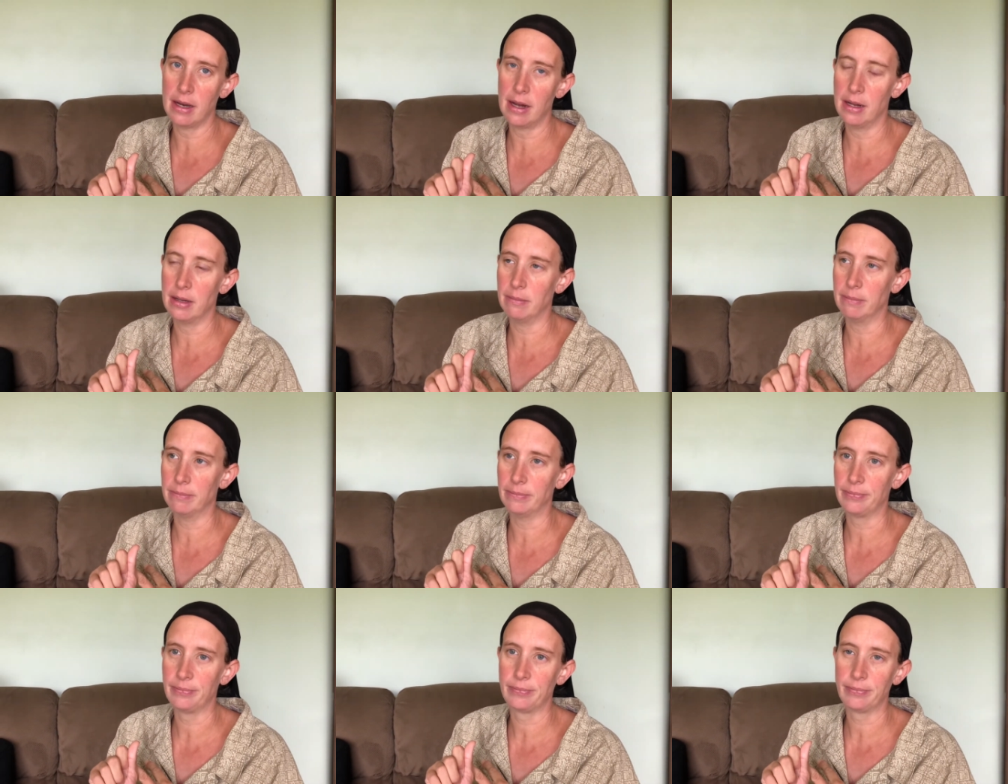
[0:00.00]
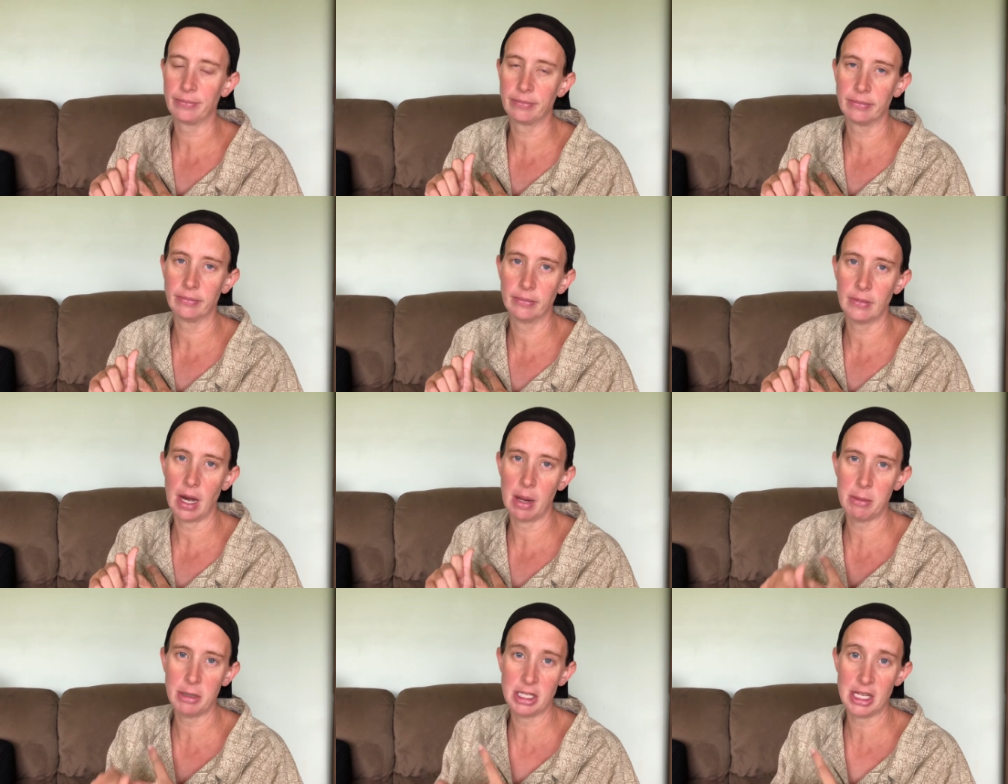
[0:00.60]
um,
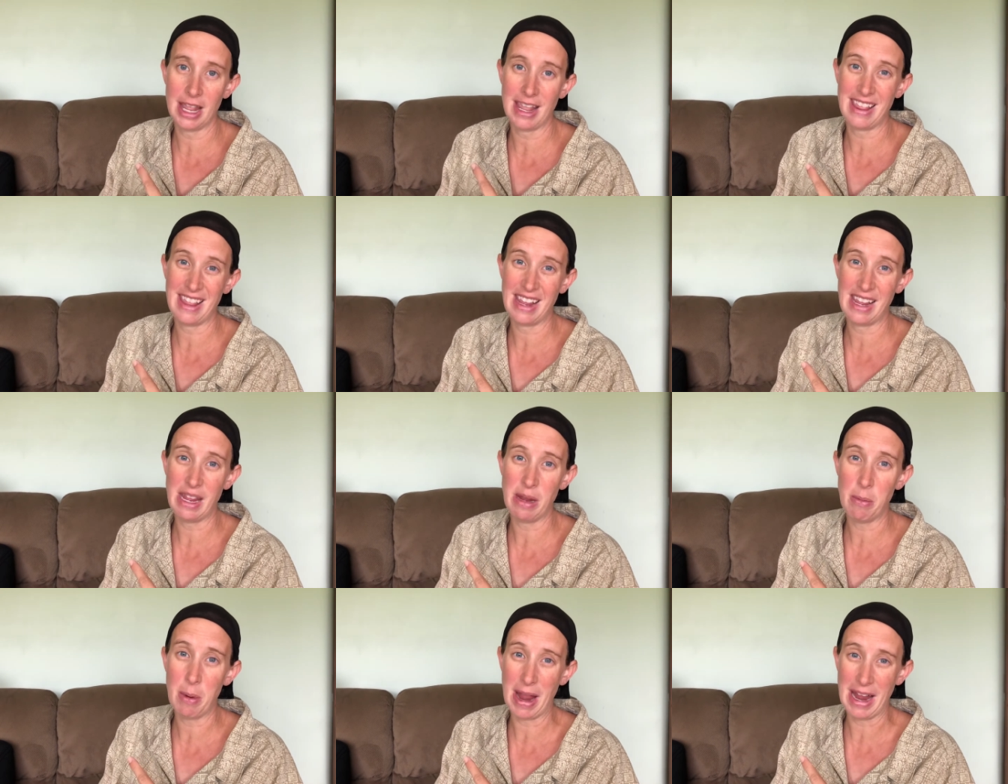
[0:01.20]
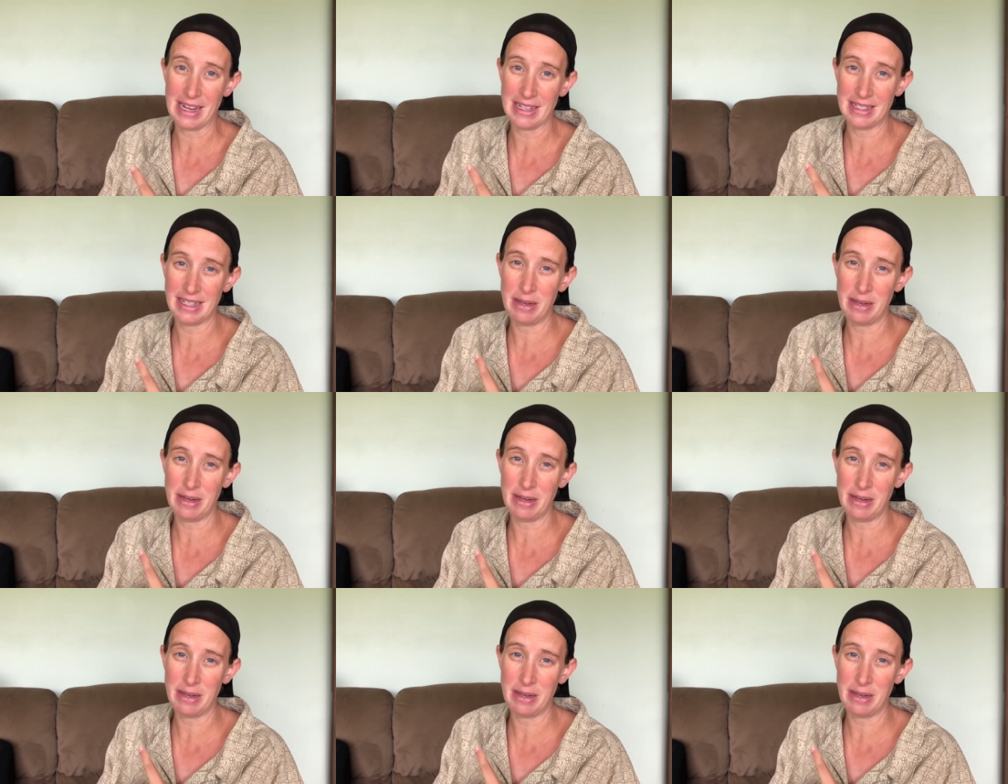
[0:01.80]
how much they think he weighs.